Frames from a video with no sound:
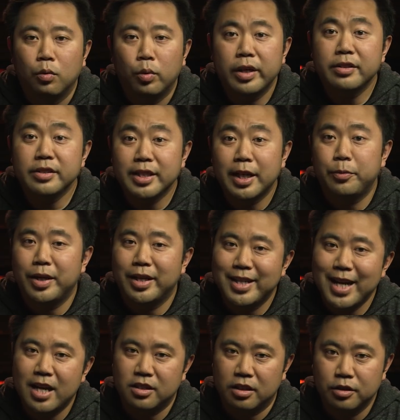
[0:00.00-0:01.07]
What else can we
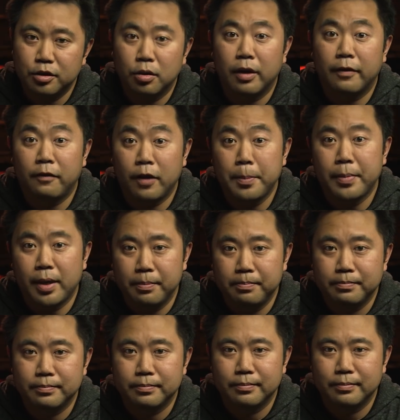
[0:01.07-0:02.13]
attach onto our framebot?
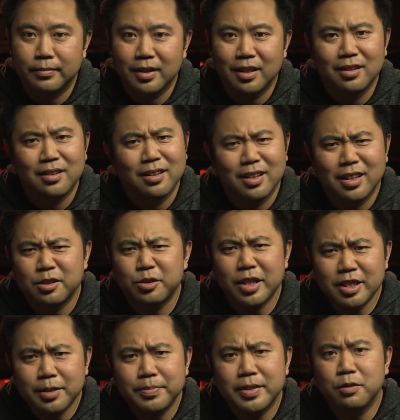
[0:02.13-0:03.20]
Let's try
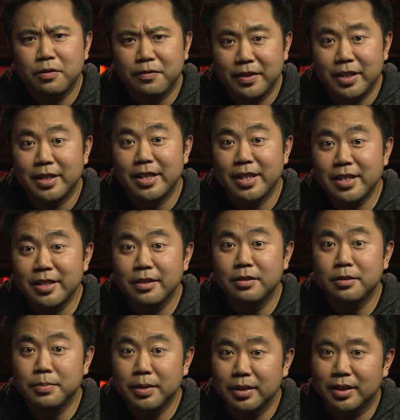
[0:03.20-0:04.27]
something with an
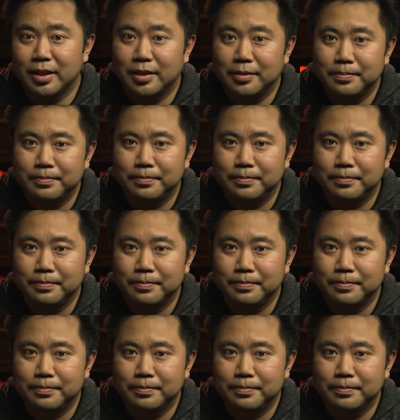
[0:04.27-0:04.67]
additional ability.